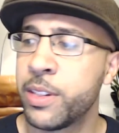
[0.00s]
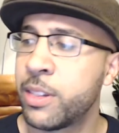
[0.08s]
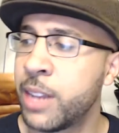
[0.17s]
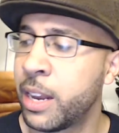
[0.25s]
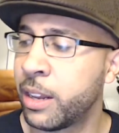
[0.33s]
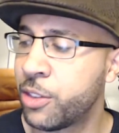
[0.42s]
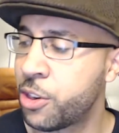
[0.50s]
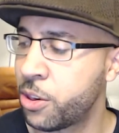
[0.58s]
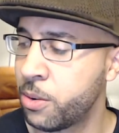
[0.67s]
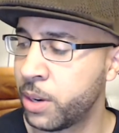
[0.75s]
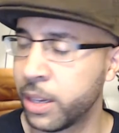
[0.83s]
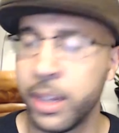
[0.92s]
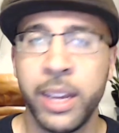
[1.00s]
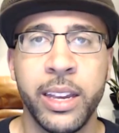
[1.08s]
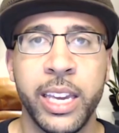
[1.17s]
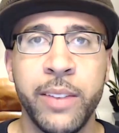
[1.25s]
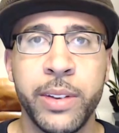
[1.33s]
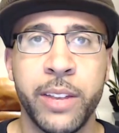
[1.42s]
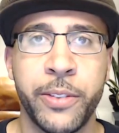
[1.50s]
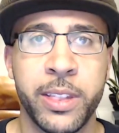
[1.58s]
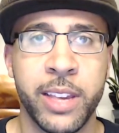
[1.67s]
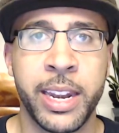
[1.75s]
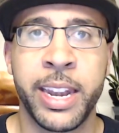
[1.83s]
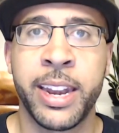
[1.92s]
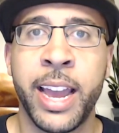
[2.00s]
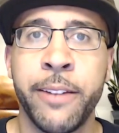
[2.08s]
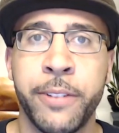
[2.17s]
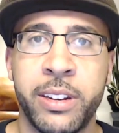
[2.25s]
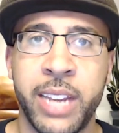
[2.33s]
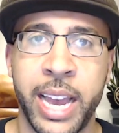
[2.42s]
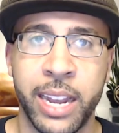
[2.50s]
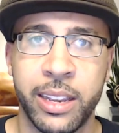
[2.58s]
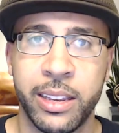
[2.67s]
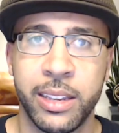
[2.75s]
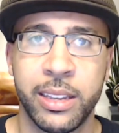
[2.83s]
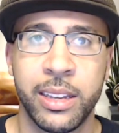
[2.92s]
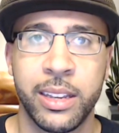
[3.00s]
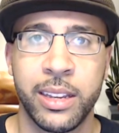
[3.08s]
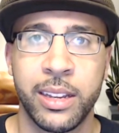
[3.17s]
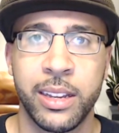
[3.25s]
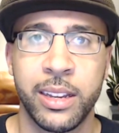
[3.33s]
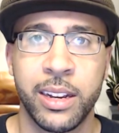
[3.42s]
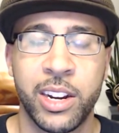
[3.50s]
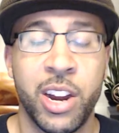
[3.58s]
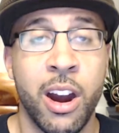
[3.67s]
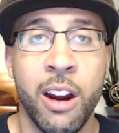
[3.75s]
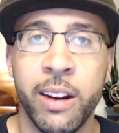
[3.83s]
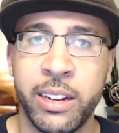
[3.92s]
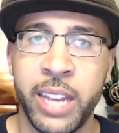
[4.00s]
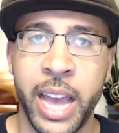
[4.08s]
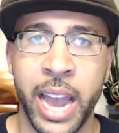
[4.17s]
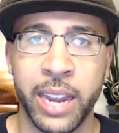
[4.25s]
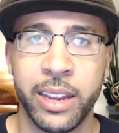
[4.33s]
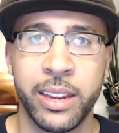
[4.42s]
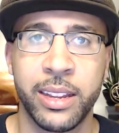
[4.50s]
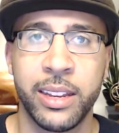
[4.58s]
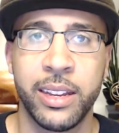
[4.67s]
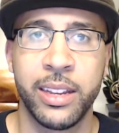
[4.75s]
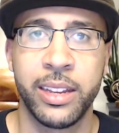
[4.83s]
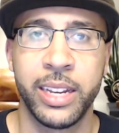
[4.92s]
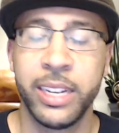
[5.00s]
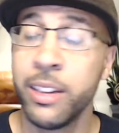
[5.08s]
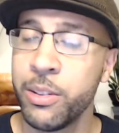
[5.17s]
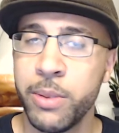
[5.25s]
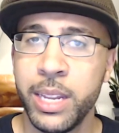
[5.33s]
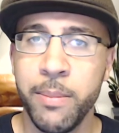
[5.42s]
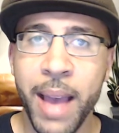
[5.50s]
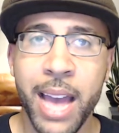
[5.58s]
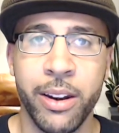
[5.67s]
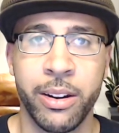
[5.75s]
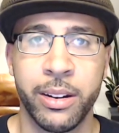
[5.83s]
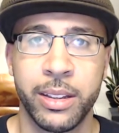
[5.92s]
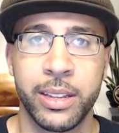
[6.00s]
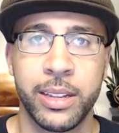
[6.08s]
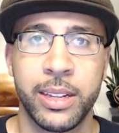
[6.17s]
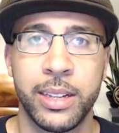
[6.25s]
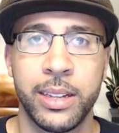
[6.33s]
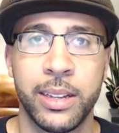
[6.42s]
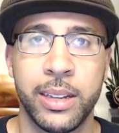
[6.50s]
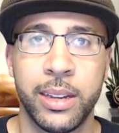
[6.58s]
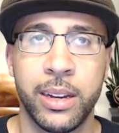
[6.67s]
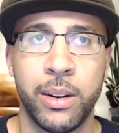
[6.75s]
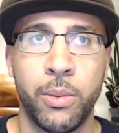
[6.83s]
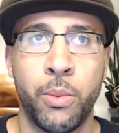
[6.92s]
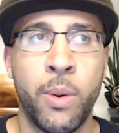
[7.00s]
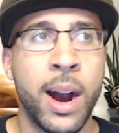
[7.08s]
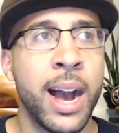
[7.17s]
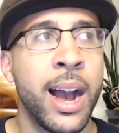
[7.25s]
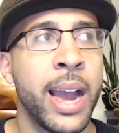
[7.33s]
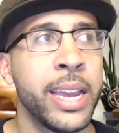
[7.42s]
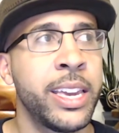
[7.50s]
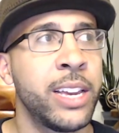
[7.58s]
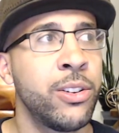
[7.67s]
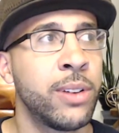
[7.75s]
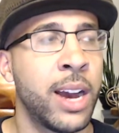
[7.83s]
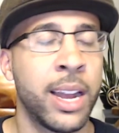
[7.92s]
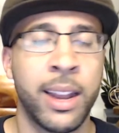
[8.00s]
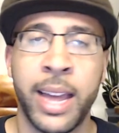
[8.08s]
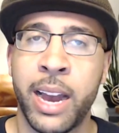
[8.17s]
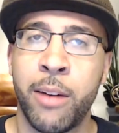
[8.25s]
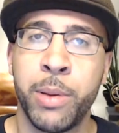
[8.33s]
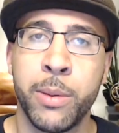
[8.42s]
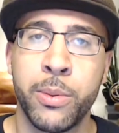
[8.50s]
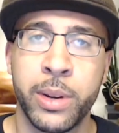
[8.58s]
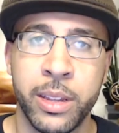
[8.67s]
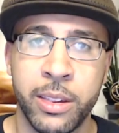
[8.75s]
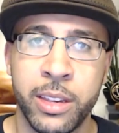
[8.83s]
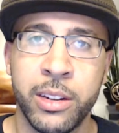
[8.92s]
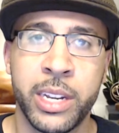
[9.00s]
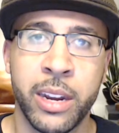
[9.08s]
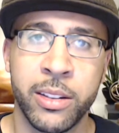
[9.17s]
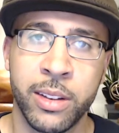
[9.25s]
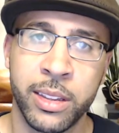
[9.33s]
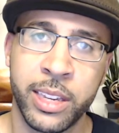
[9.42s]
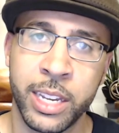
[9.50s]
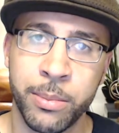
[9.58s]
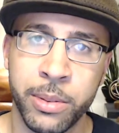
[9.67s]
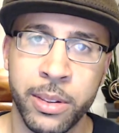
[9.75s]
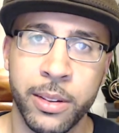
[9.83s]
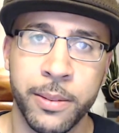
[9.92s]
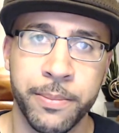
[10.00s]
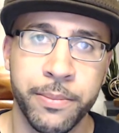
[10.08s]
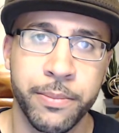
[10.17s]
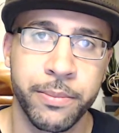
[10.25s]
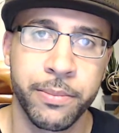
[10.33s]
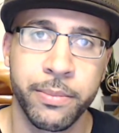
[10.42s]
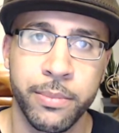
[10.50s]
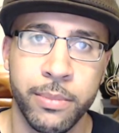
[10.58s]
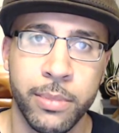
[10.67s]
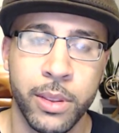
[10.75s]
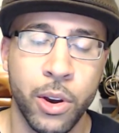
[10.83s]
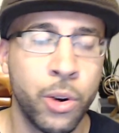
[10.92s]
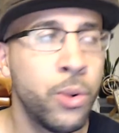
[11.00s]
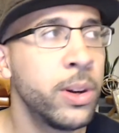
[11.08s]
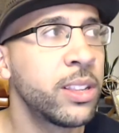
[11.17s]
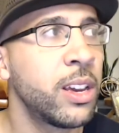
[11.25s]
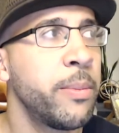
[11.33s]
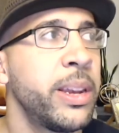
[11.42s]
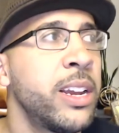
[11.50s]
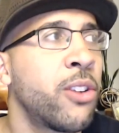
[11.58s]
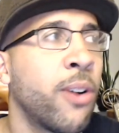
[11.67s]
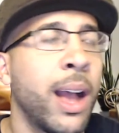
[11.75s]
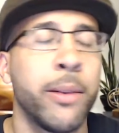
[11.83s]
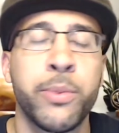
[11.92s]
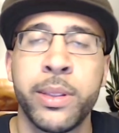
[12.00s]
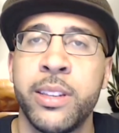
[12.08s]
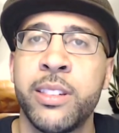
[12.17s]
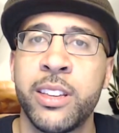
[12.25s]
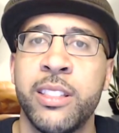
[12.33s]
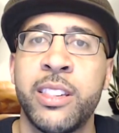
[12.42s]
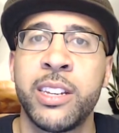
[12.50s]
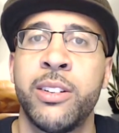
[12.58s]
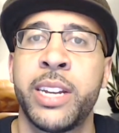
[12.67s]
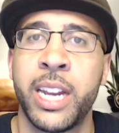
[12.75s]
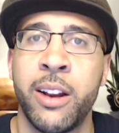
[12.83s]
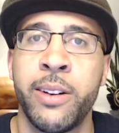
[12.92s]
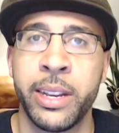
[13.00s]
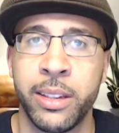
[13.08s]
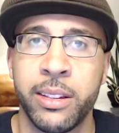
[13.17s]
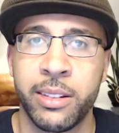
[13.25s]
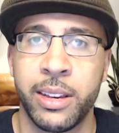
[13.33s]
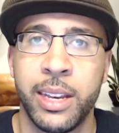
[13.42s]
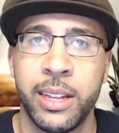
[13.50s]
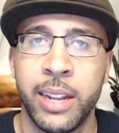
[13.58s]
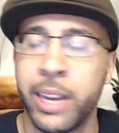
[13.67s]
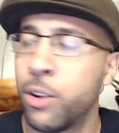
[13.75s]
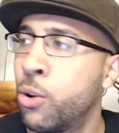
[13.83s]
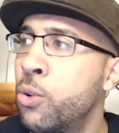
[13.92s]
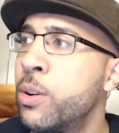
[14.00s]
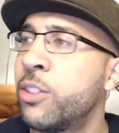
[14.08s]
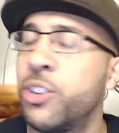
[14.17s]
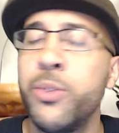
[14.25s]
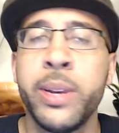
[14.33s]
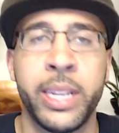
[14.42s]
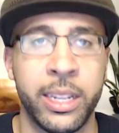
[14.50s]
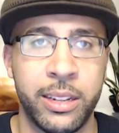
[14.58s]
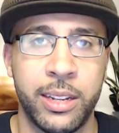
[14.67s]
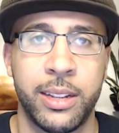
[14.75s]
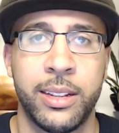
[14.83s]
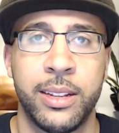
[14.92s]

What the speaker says: not a shooting, even if it's a knife attack, car attack, it doesn't really matter. Why can you not allow people with concealed carries on the campus? Who is committing crimes with these concealed carries? Like, who is doing it?